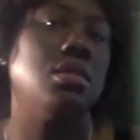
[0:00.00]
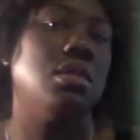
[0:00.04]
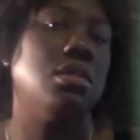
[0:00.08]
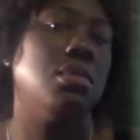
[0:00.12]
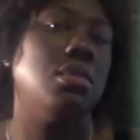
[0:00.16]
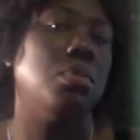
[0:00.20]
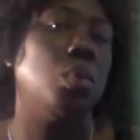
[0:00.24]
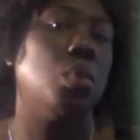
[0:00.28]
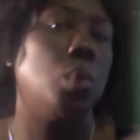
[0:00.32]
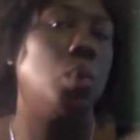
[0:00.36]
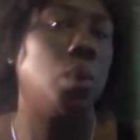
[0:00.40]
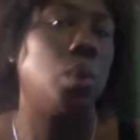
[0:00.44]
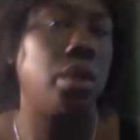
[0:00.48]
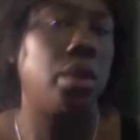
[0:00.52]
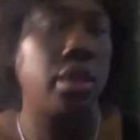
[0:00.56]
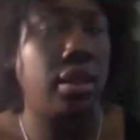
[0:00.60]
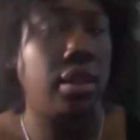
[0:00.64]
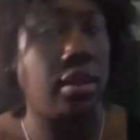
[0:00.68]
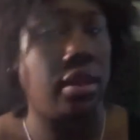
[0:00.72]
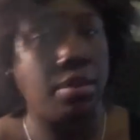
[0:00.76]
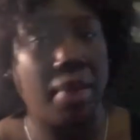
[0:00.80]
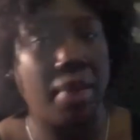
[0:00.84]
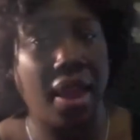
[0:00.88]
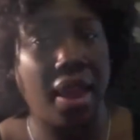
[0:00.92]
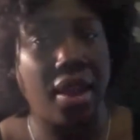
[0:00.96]
more than the
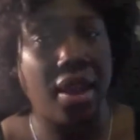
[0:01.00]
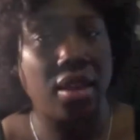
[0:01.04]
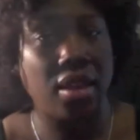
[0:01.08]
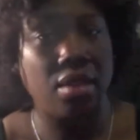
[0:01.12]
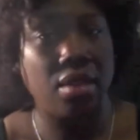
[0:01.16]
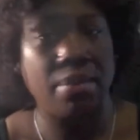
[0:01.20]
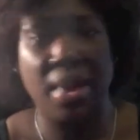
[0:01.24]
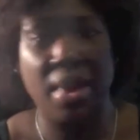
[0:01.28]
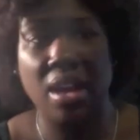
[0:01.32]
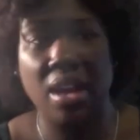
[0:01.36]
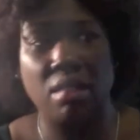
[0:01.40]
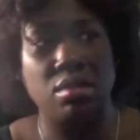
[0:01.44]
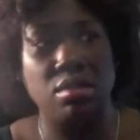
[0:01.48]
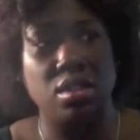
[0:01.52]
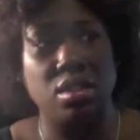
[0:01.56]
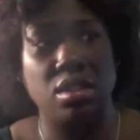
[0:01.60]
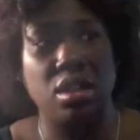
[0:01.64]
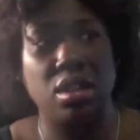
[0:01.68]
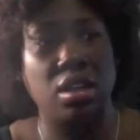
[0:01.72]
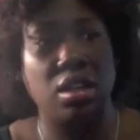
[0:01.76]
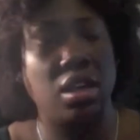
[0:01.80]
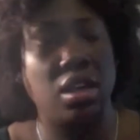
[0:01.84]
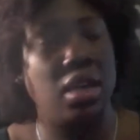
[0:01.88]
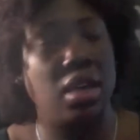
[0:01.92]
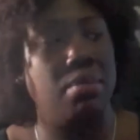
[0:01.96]
back. The back was like
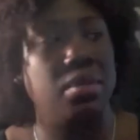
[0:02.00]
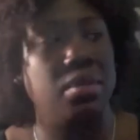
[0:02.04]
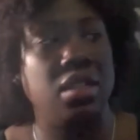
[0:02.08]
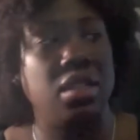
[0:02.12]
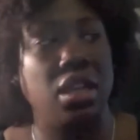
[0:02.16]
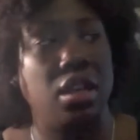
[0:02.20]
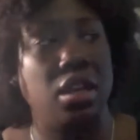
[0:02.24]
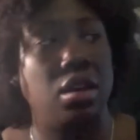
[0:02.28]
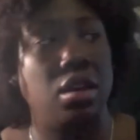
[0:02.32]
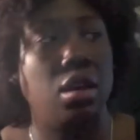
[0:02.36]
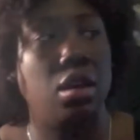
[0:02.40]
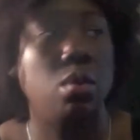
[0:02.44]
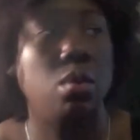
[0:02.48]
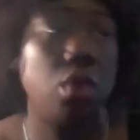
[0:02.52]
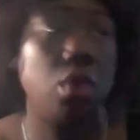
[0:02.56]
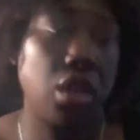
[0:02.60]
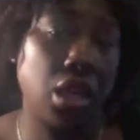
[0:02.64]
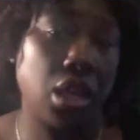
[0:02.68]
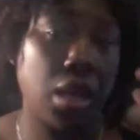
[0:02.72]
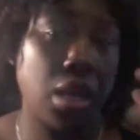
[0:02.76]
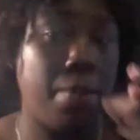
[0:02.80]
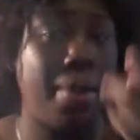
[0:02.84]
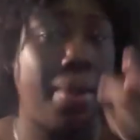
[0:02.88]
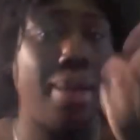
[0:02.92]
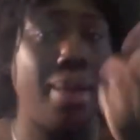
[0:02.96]
kept saying, I want to
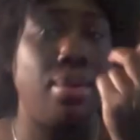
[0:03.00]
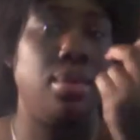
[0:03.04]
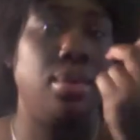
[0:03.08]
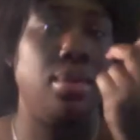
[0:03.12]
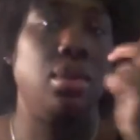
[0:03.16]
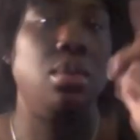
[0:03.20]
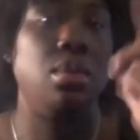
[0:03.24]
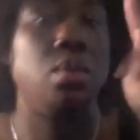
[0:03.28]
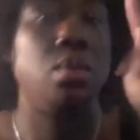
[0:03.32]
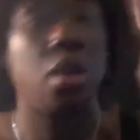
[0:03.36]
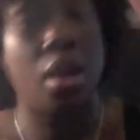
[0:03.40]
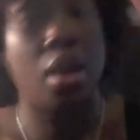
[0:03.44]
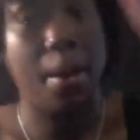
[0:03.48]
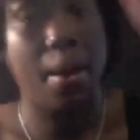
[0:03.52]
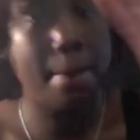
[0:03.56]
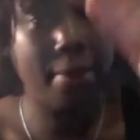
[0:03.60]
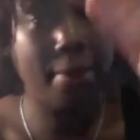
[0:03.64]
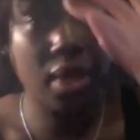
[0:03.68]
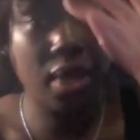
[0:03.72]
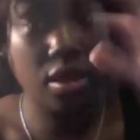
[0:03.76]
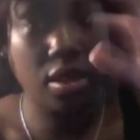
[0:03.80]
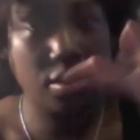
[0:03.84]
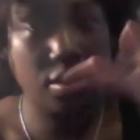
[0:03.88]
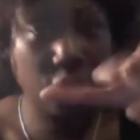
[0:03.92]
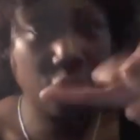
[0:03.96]
come out. I want to come
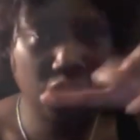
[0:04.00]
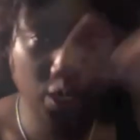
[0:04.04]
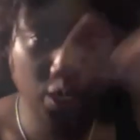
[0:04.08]
out. It was like